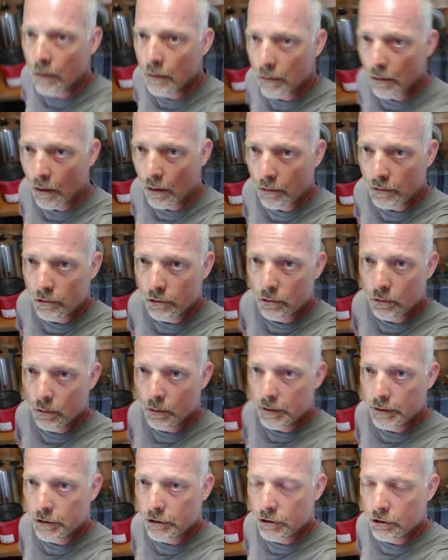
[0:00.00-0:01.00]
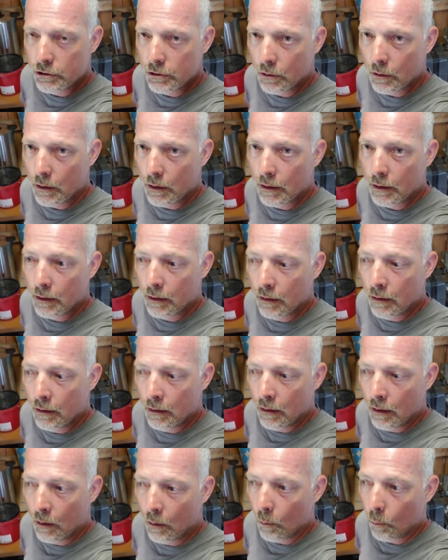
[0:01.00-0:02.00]
Long story short,
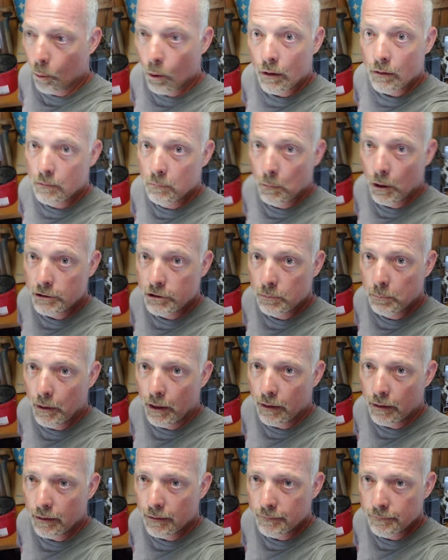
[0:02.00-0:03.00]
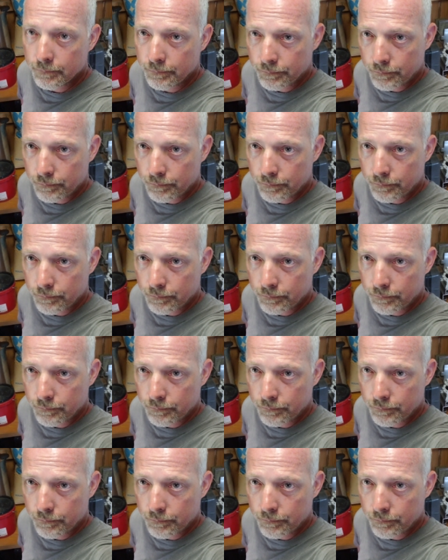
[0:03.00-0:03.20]
worked much better.